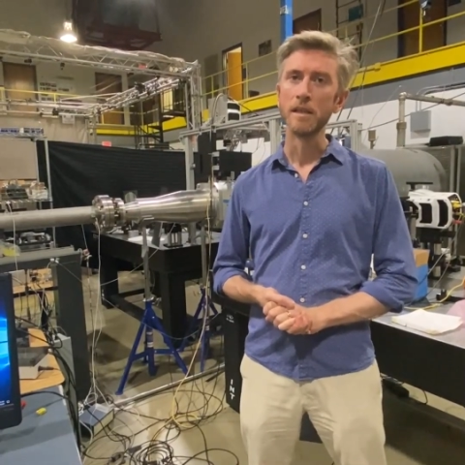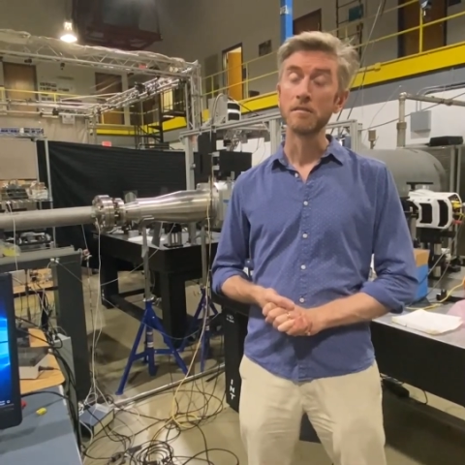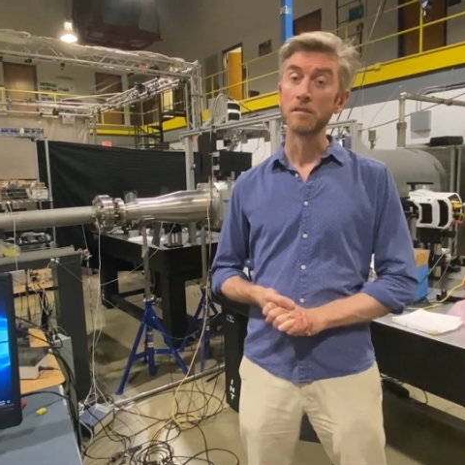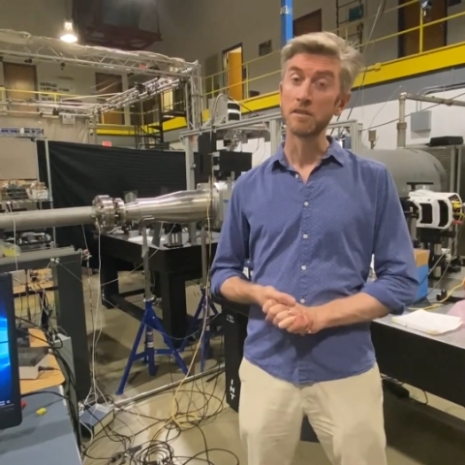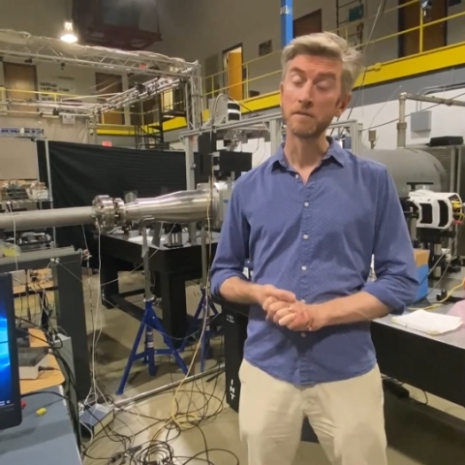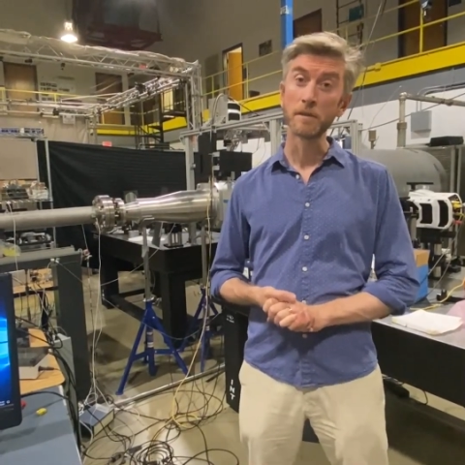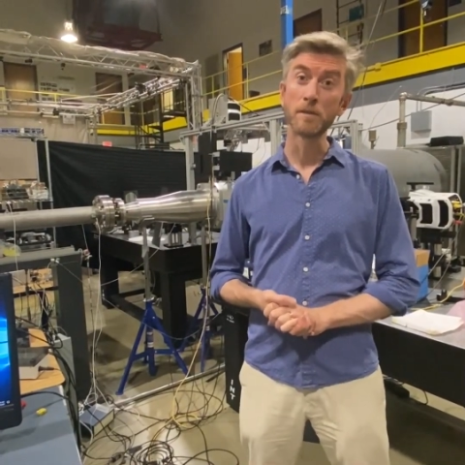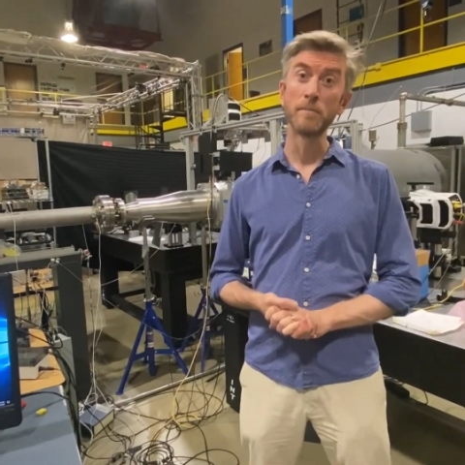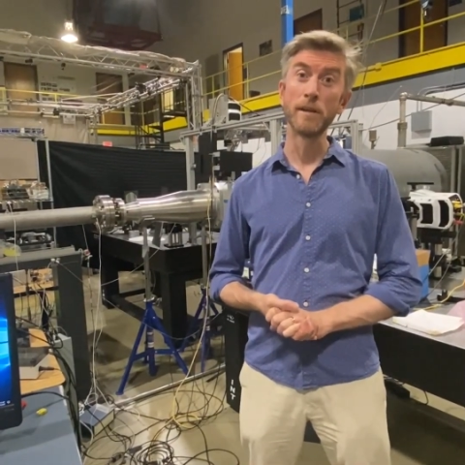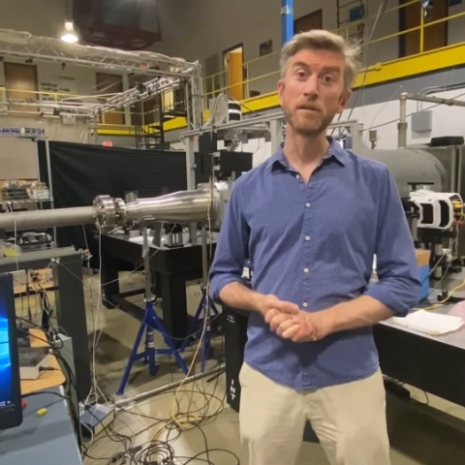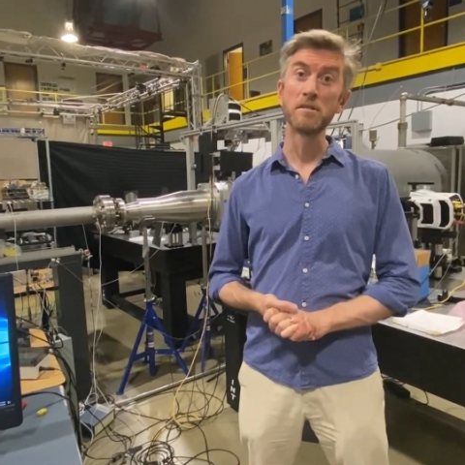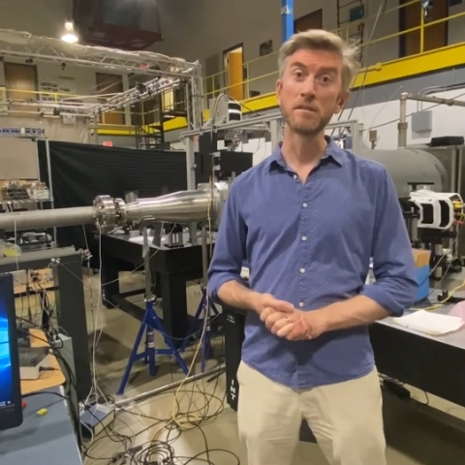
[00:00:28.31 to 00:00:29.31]
So just for
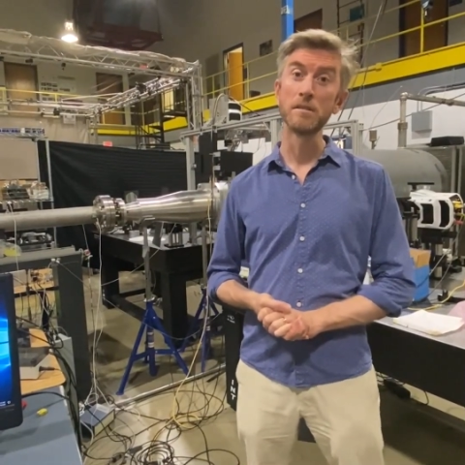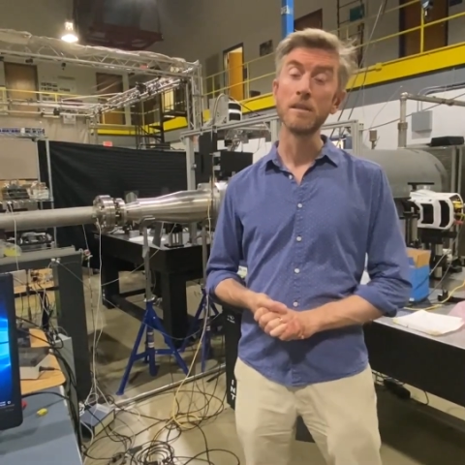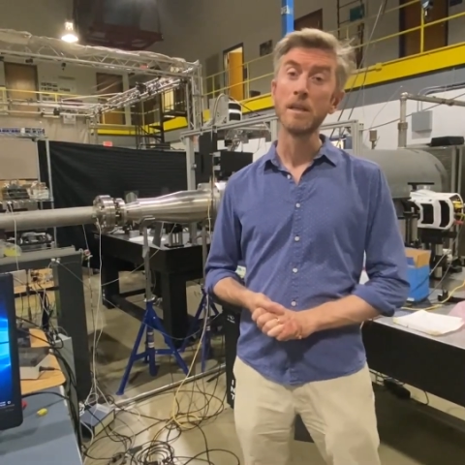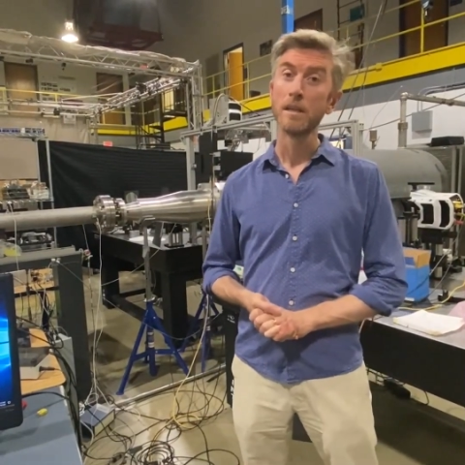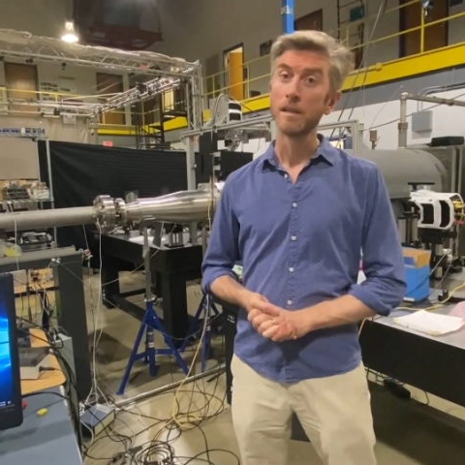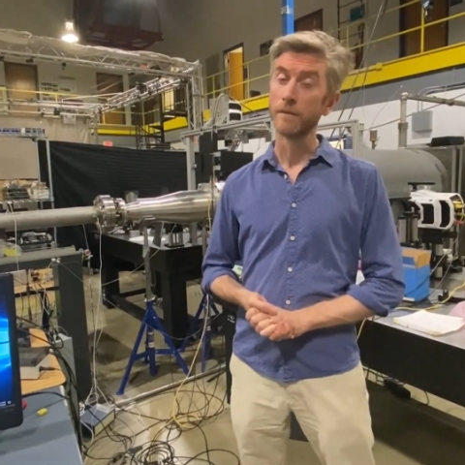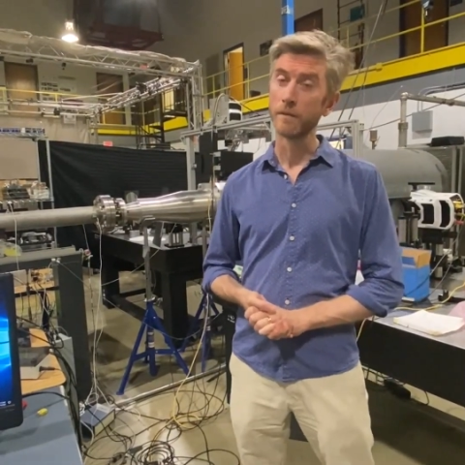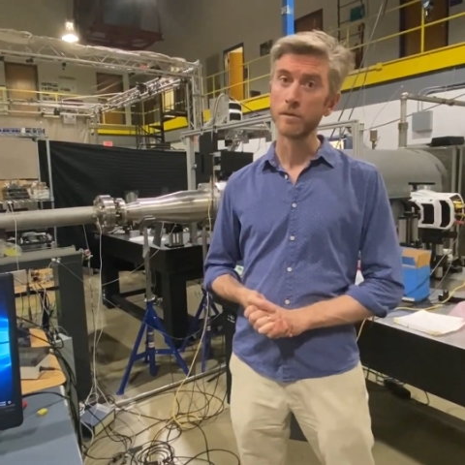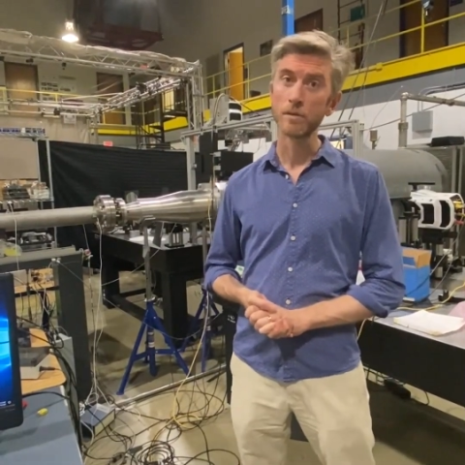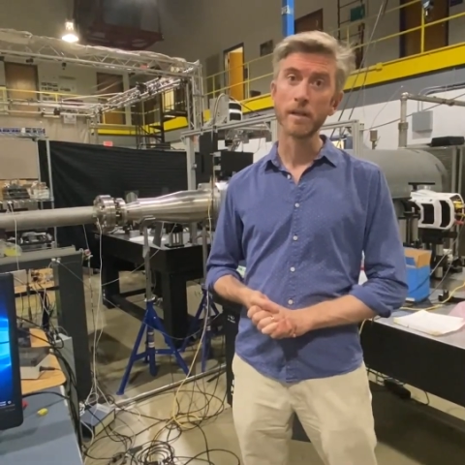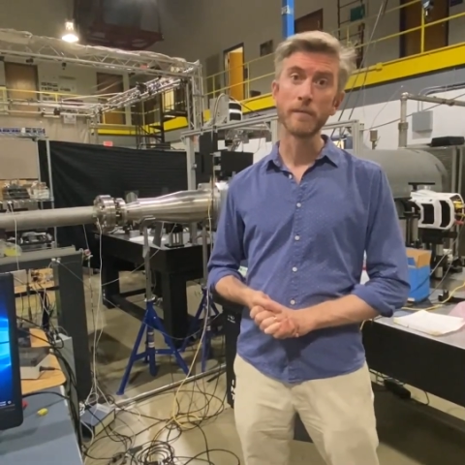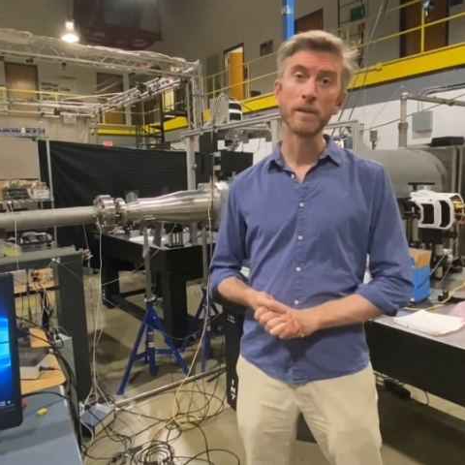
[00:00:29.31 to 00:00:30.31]
comparison, if you're
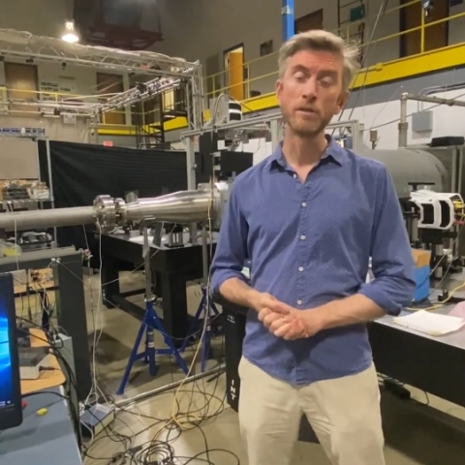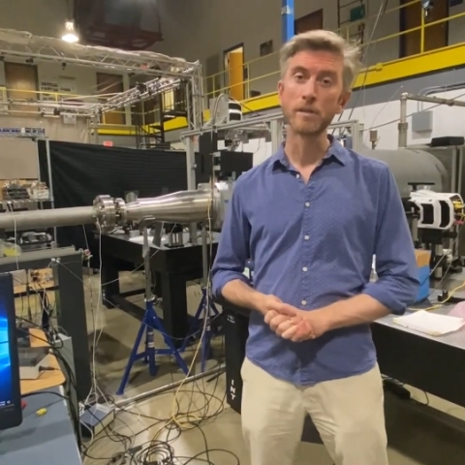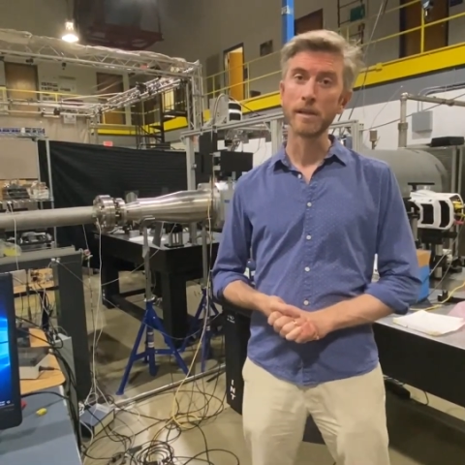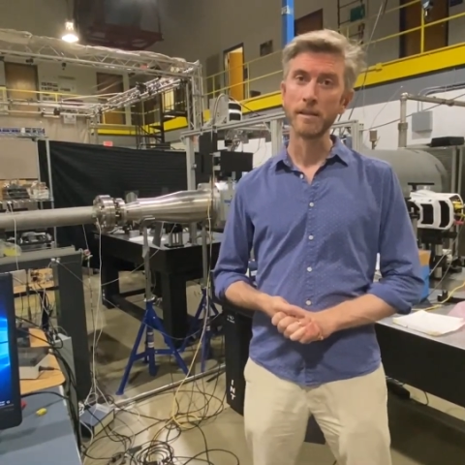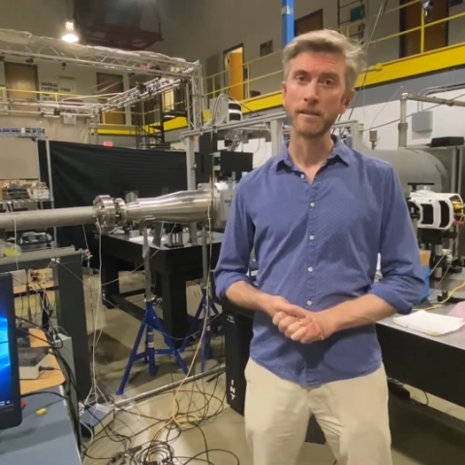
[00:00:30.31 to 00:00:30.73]
driving in your car